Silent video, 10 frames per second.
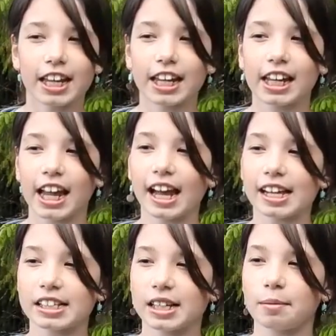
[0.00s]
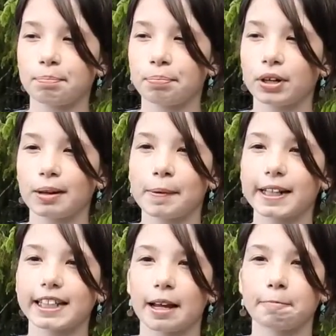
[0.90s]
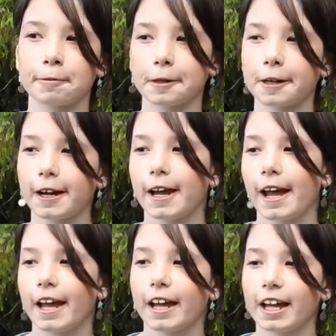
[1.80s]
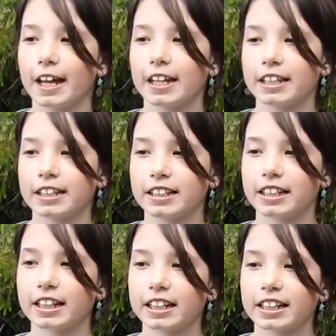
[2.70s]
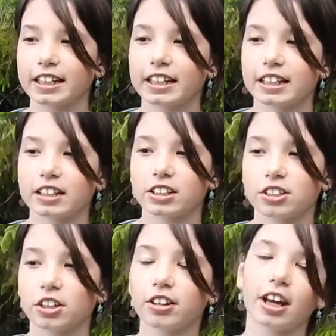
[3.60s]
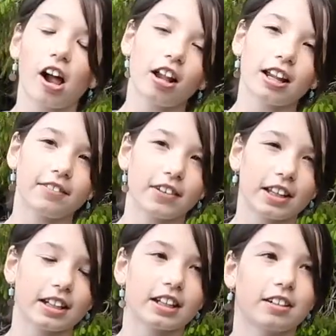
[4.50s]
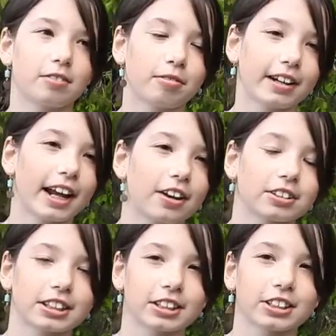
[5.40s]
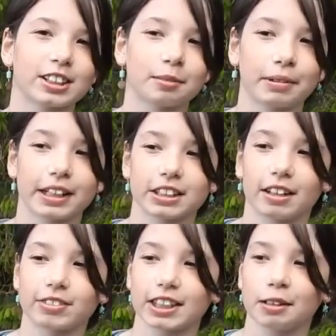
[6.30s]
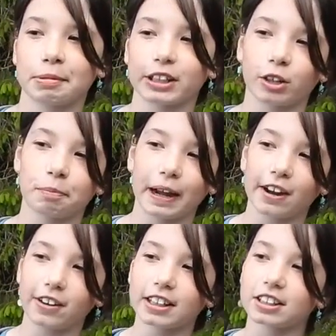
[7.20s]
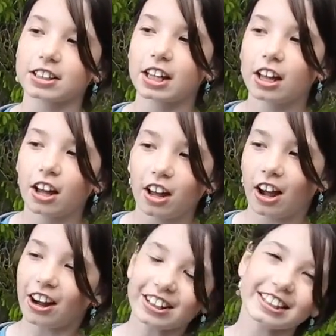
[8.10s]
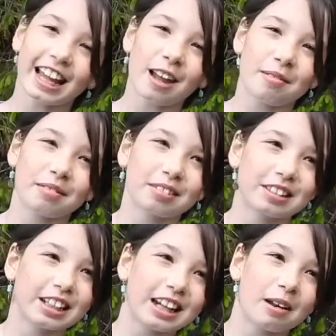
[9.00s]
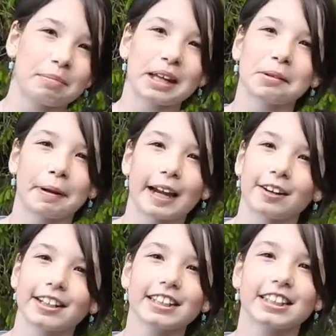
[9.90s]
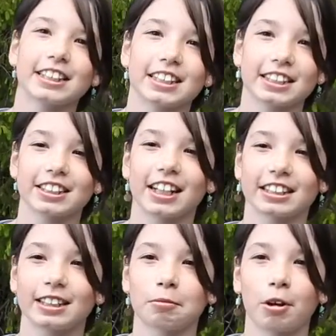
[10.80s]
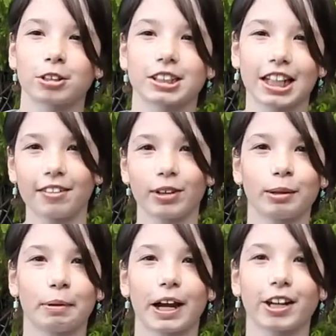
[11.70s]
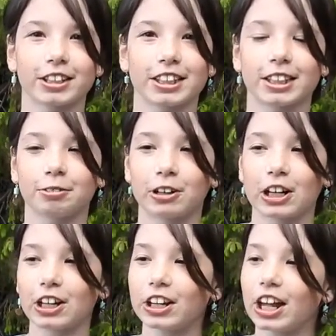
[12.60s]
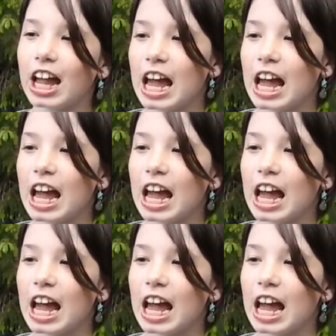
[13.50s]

He has a pretty big temper, and so they all live in one house because they're siblings, obviously, but their parents aren't that good at being parents. They're not the most loving parents in the world.